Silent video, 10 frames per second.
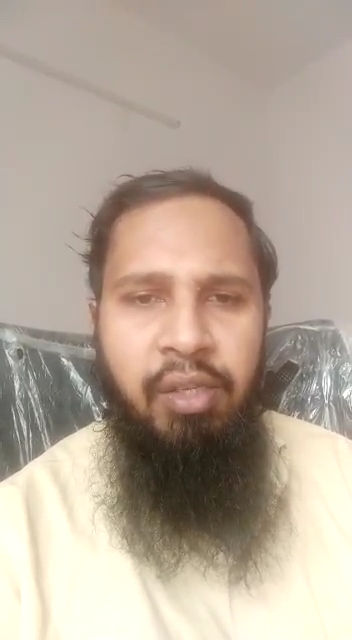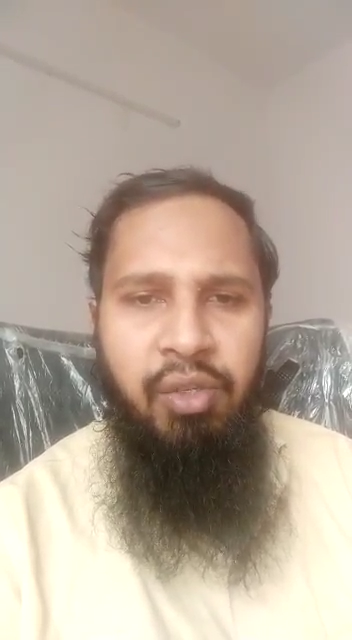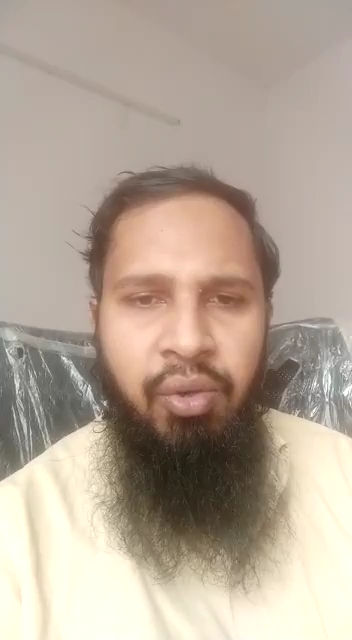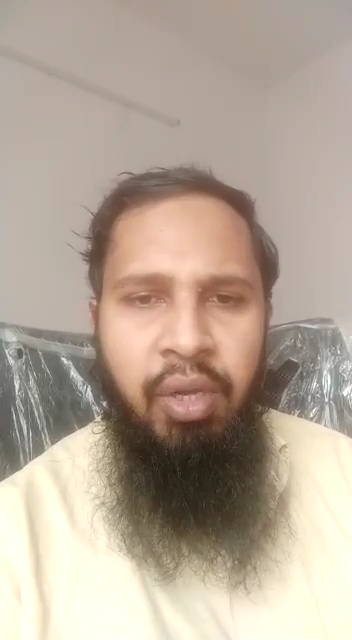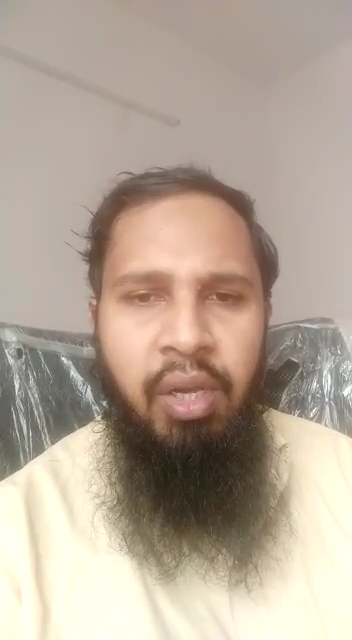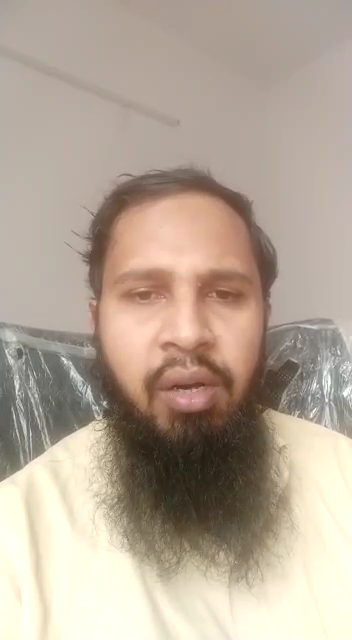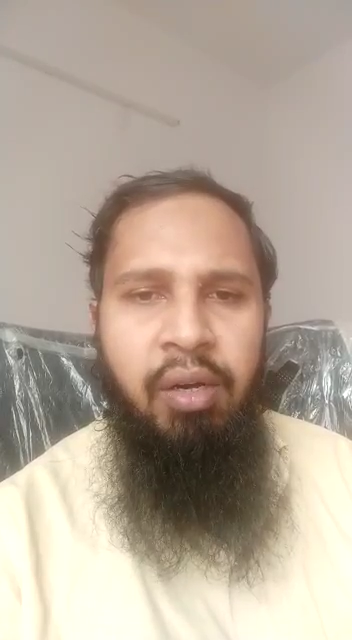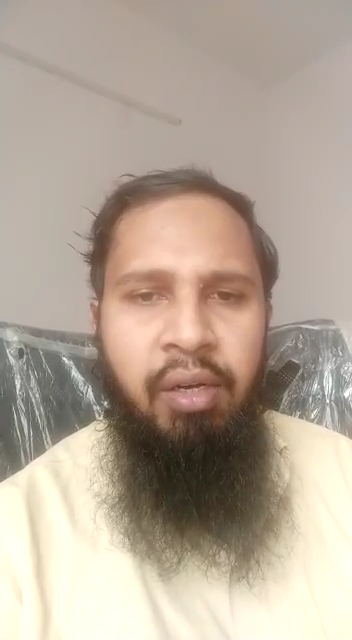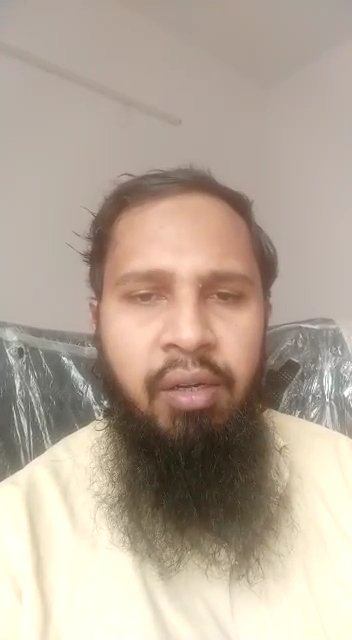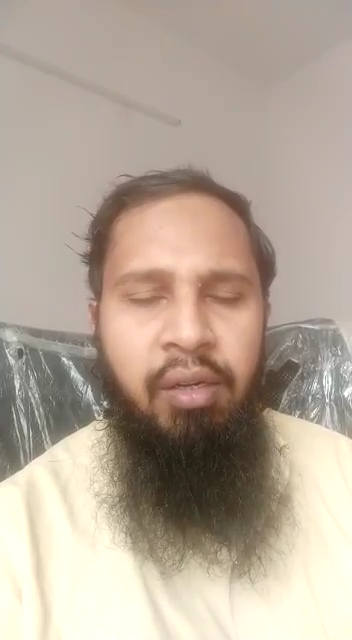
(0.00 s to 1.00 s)

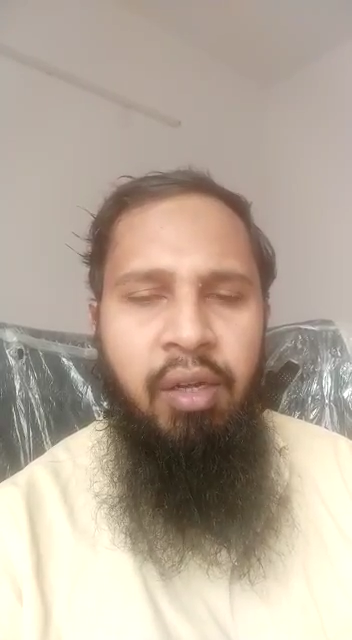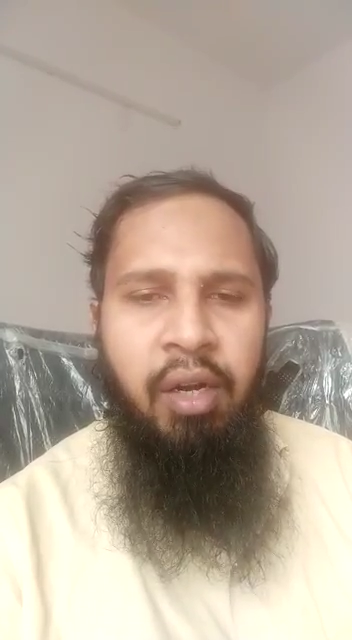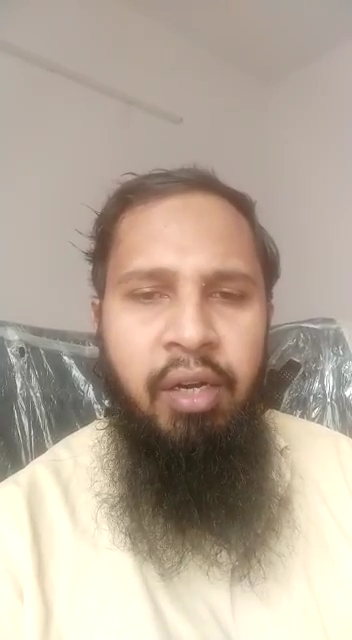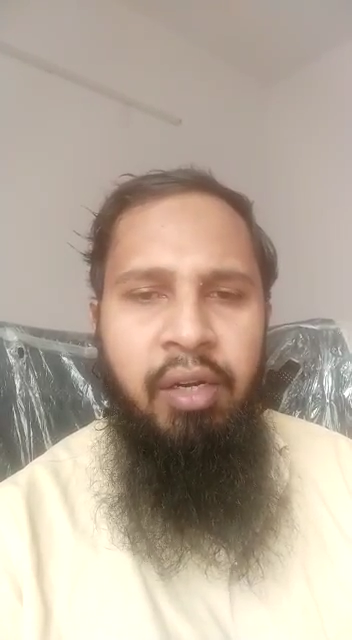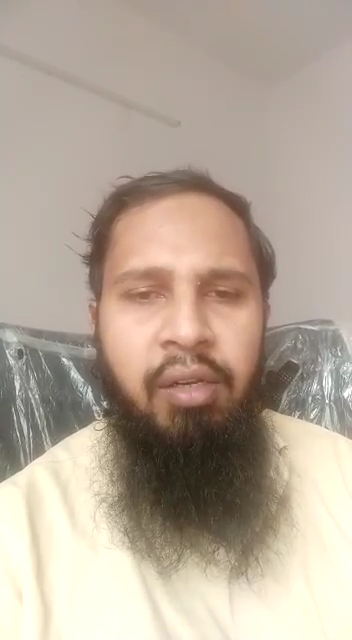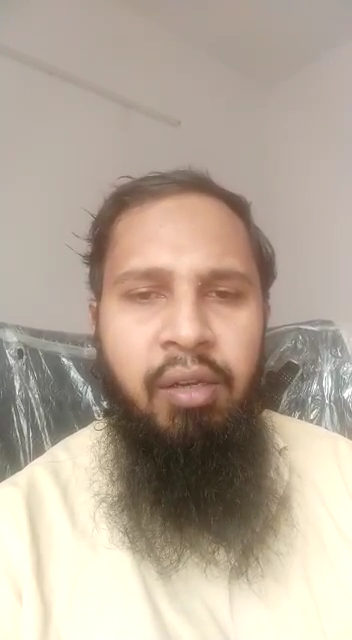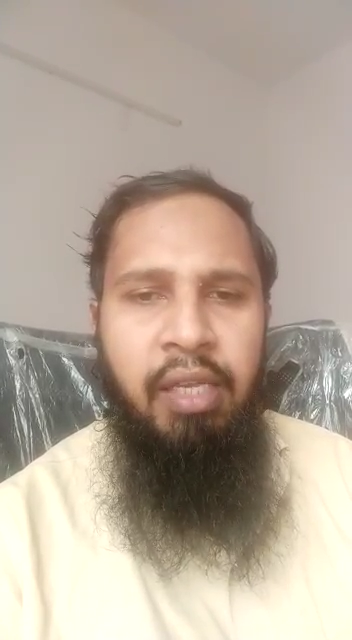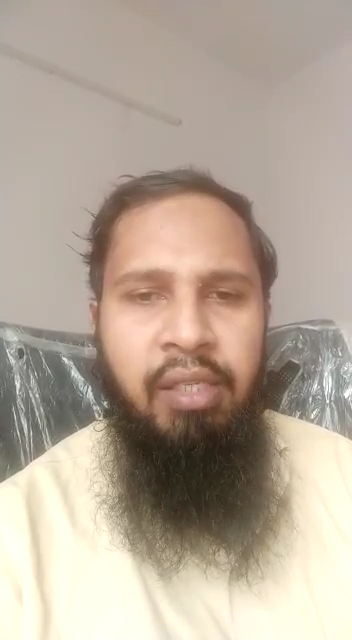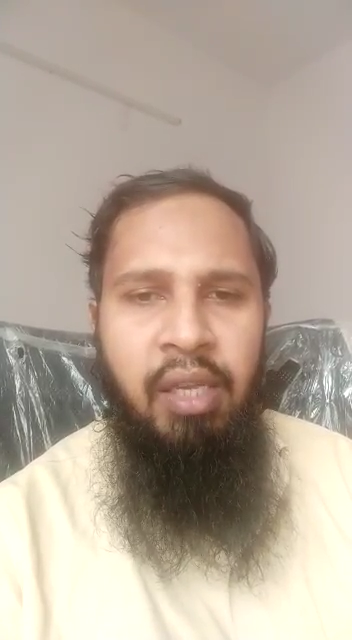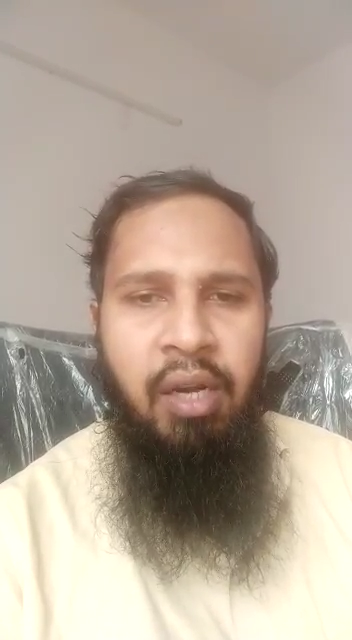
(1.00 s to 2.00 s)
SQL and uh,
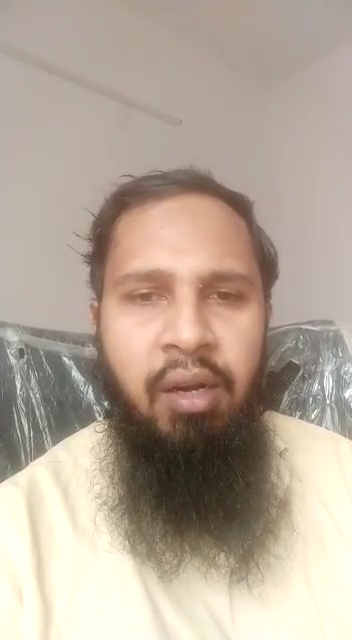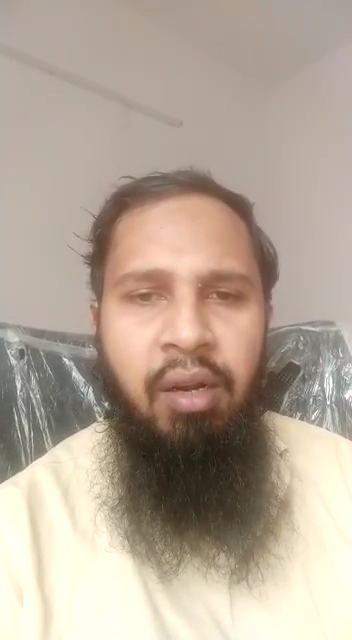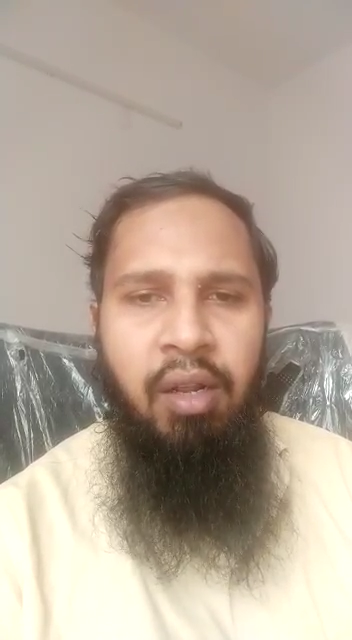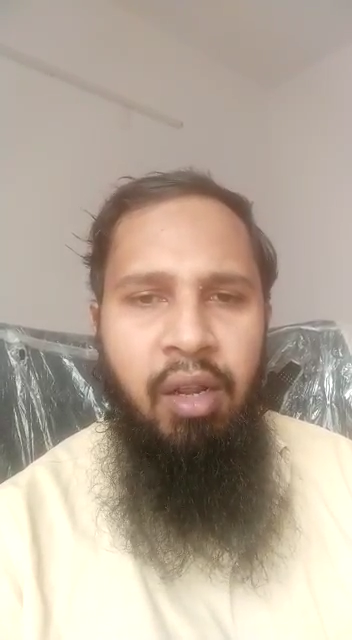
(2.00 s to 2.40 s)
Excel